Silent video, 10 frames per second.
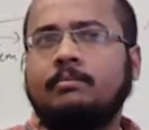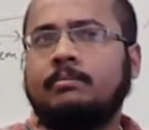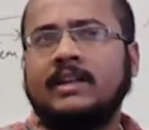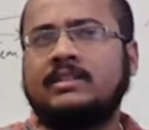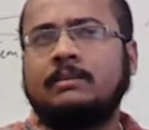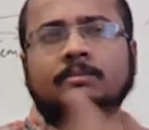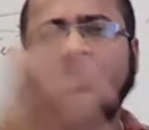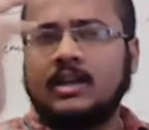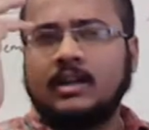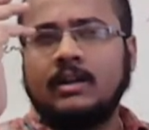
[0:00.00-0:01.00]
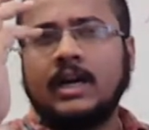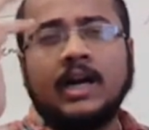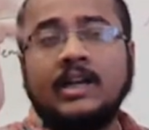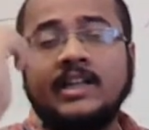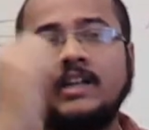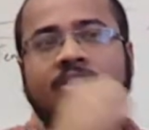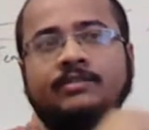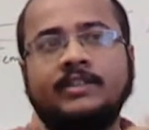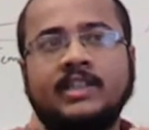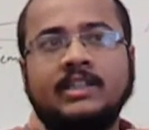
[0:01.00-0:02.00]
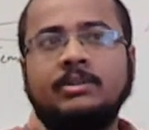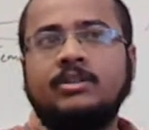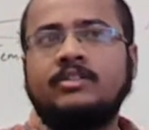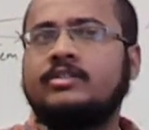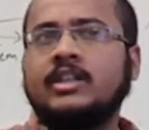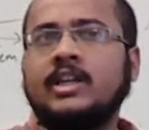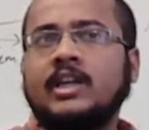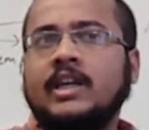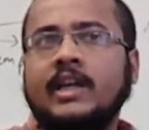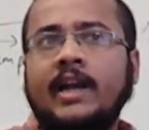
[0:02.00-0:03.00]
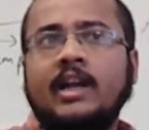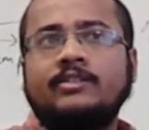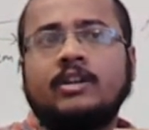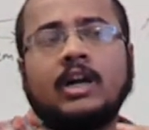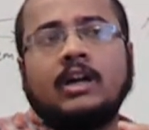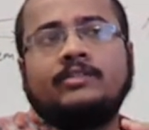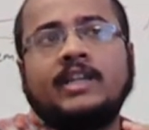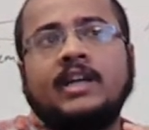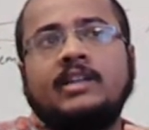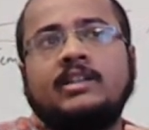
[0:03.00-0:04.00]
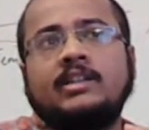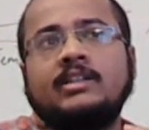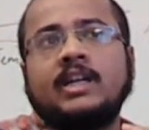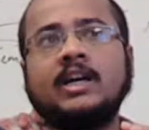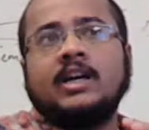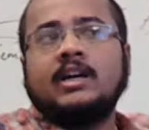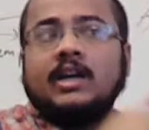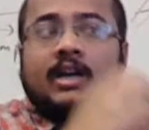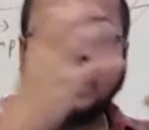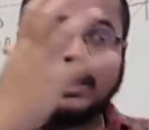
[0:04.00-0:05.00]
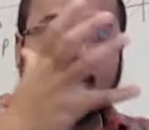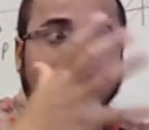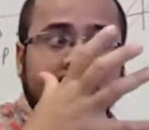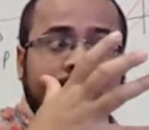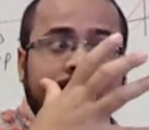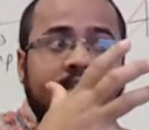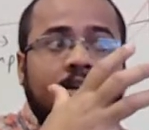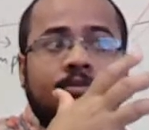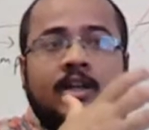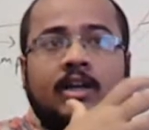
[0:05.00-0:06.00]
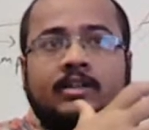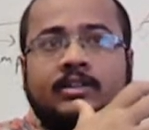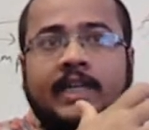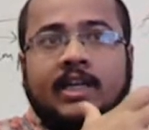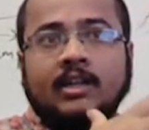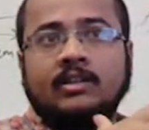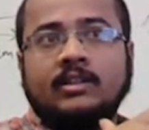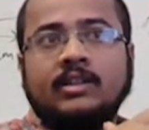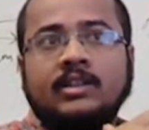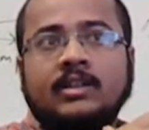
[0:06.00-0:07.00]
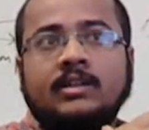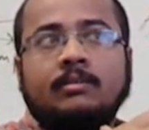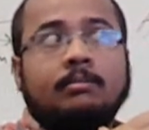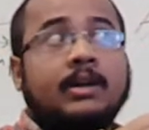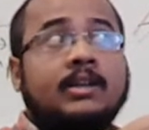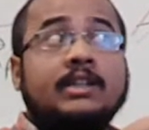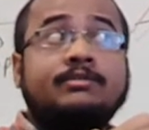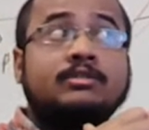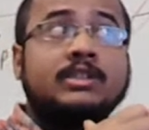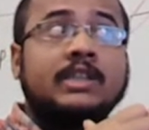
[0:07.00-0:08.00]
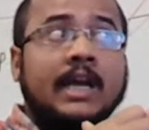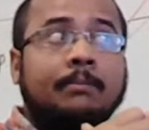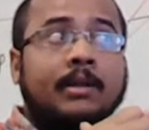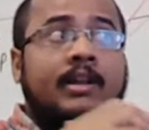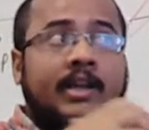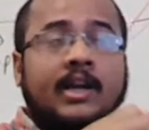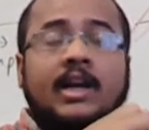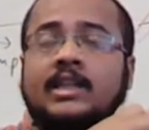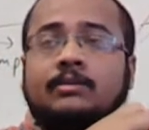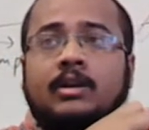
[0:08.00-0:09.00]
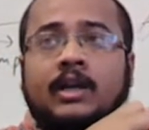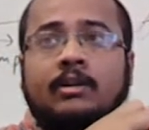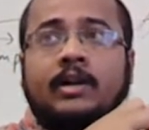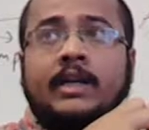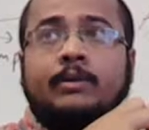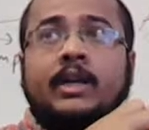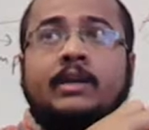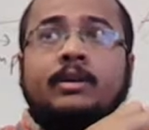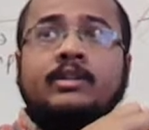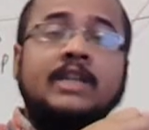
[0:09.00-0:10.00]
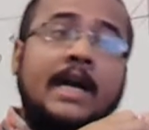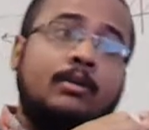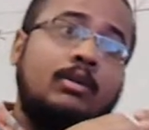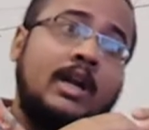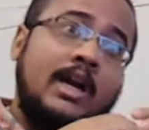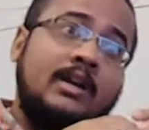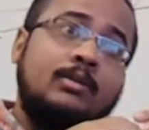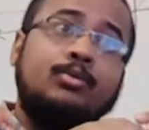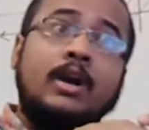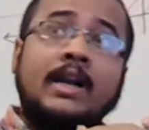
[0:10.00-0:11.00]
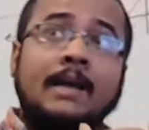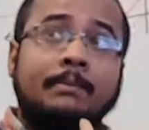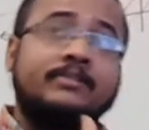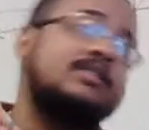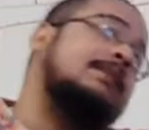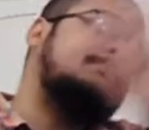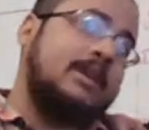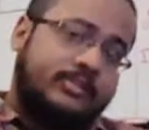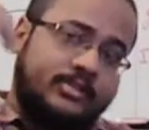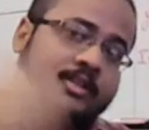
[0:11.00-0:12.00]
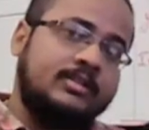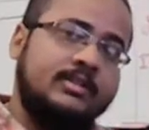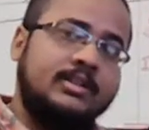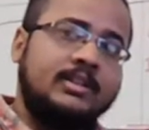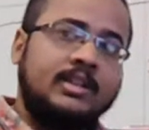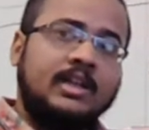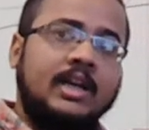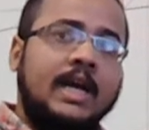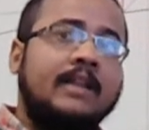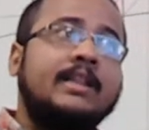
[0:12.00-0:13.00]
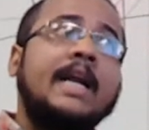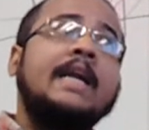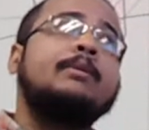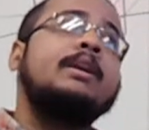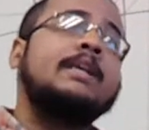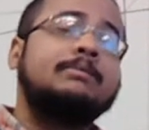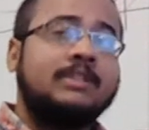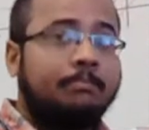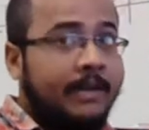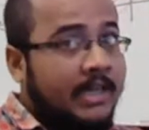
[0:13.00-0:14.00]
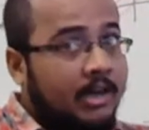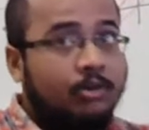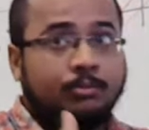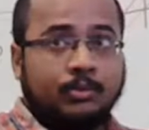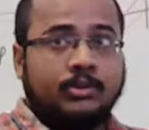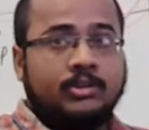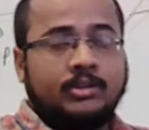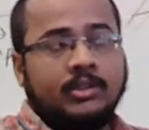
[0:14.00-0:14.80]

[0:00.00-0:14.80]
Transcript: get some unrealistic fitting, because it does not understand the underlying feature of the data. But if you apply the recurrent neural network, it will try to learn what happens in the past, and then it will give some better output.